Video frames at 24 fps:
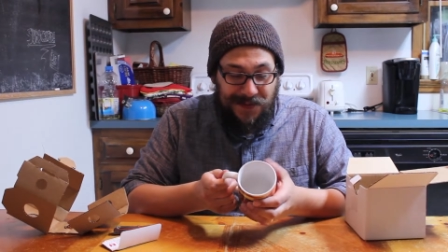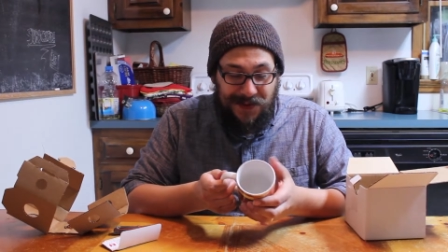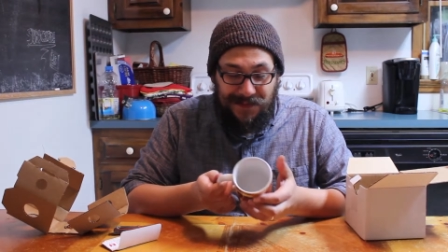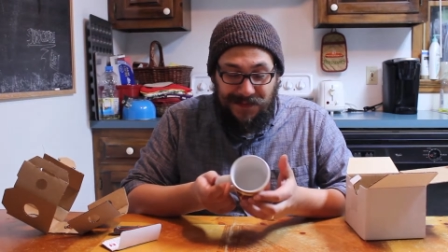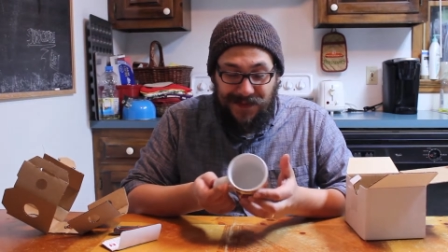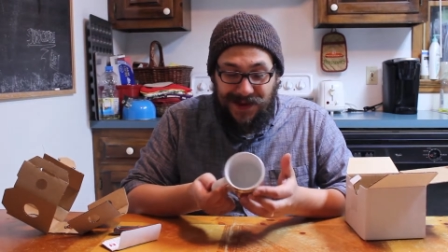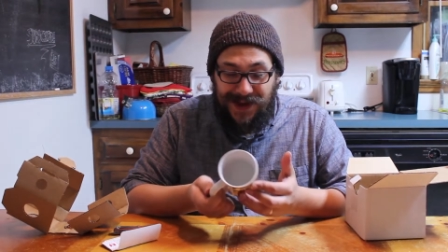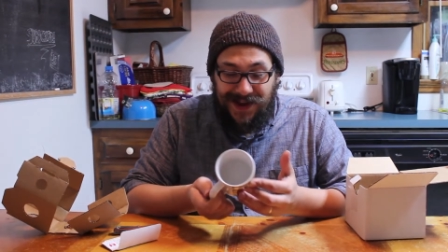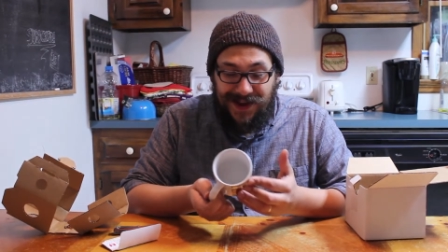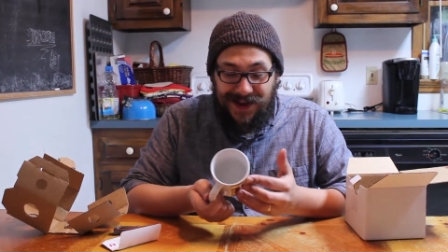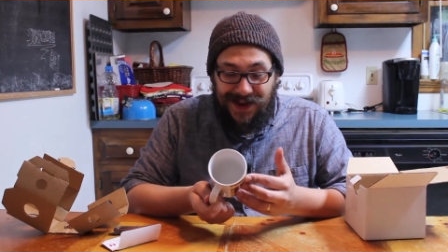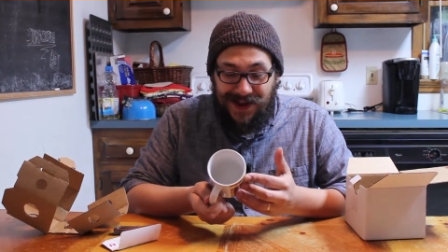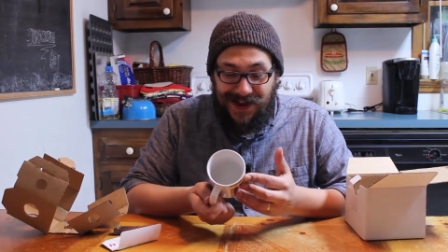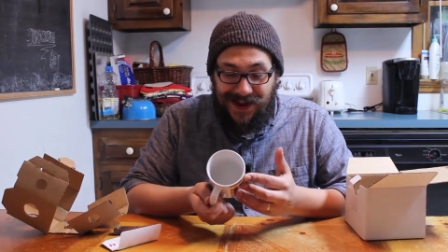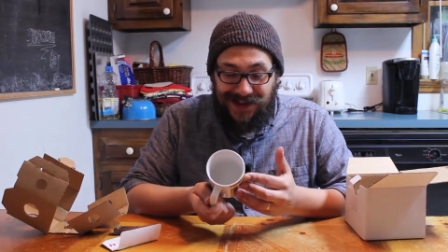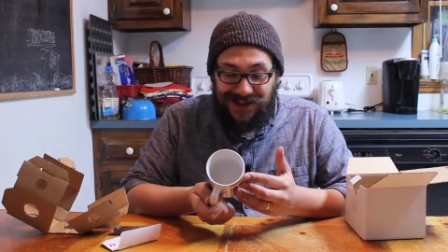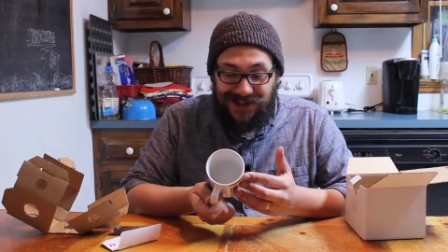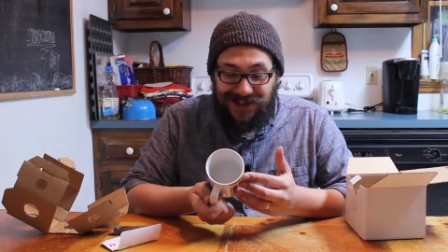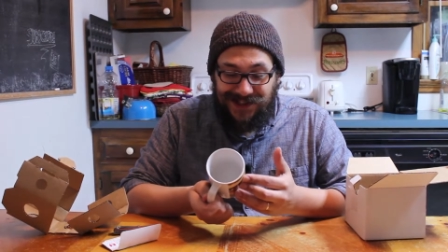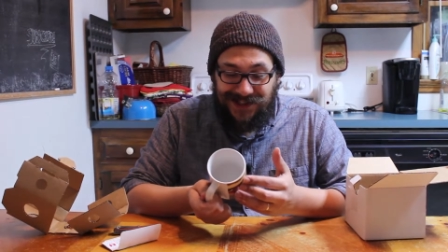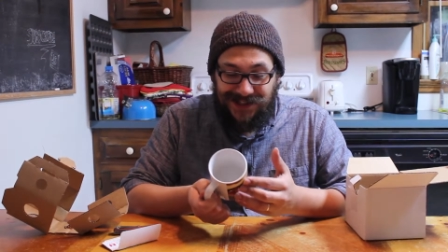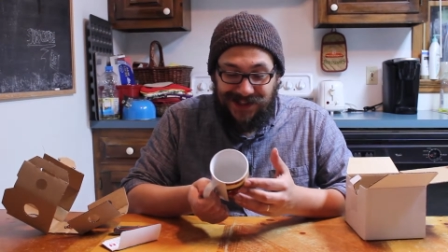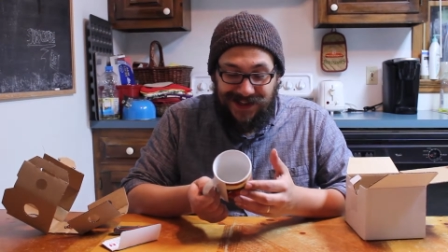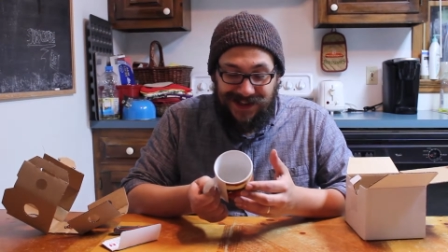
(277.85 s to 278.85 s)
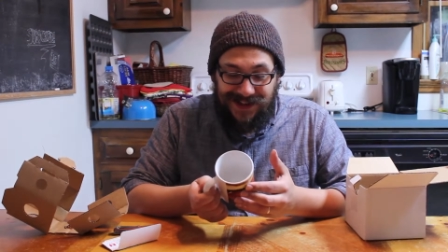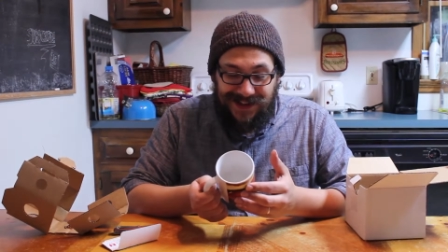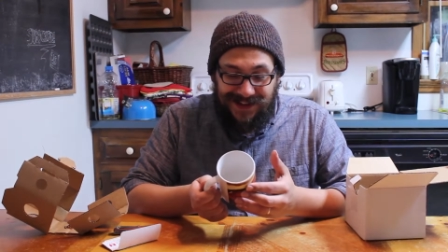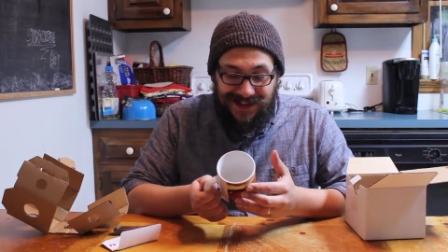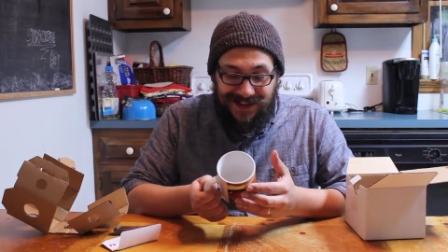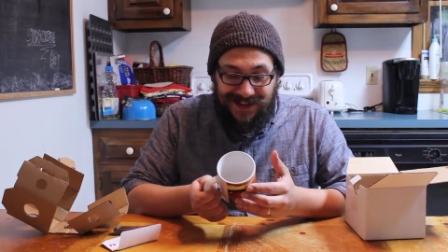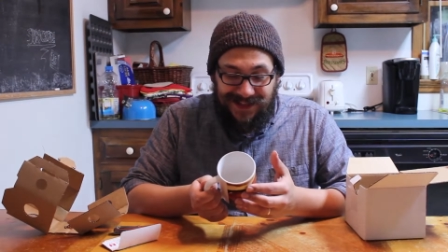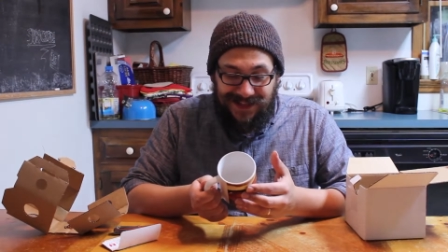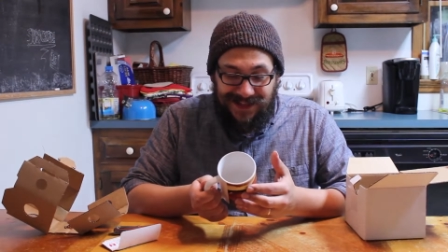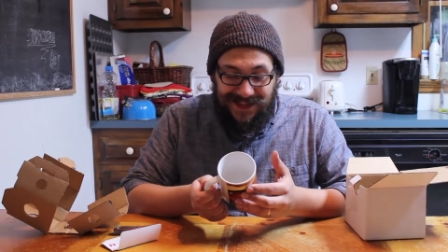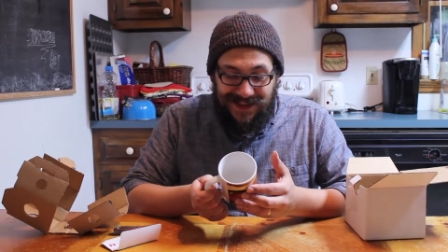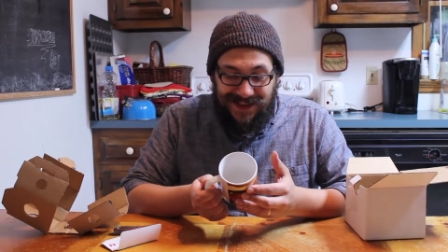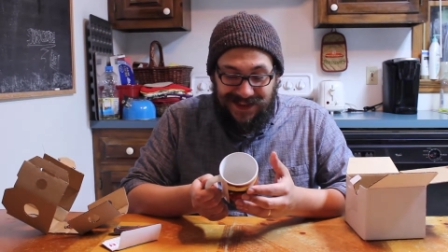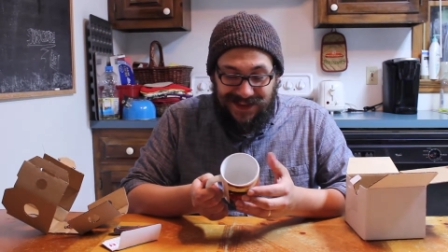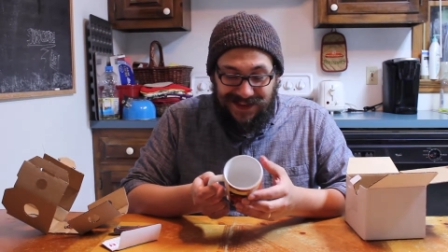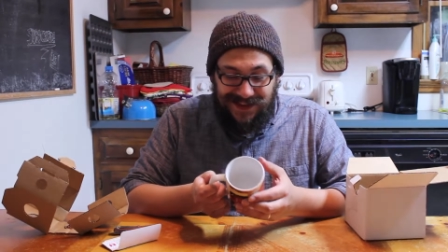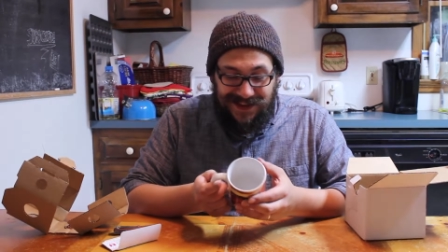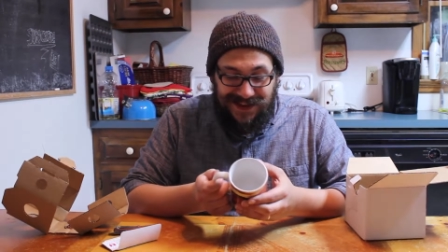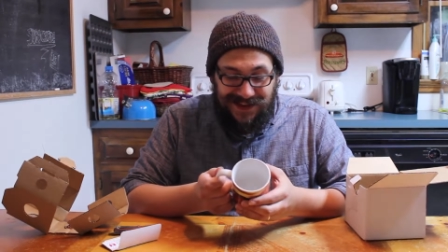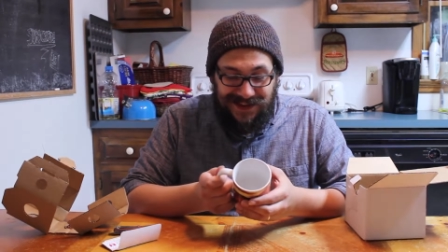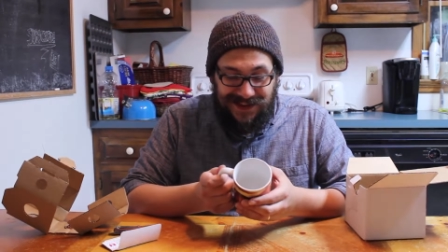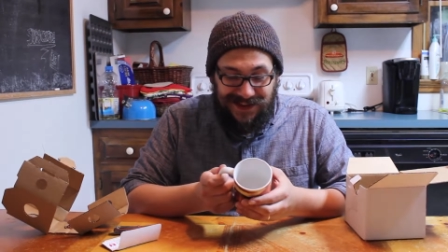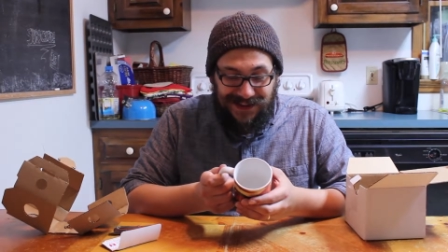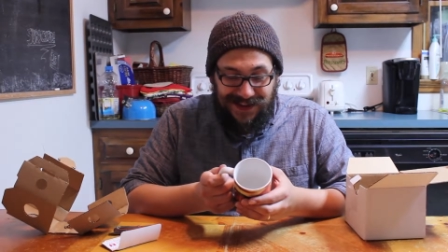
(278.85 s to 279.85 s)
But my gosh, this
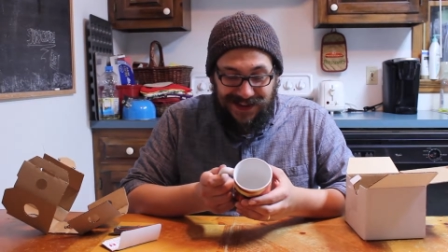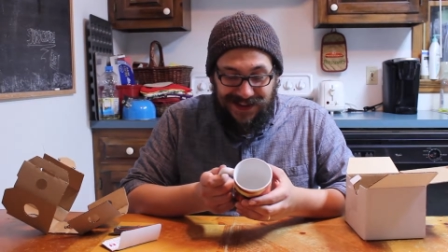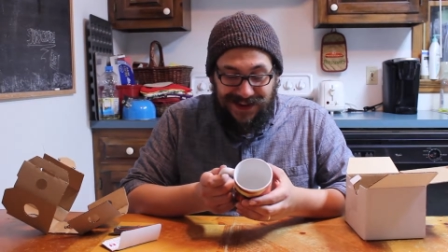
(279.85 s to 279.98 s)
is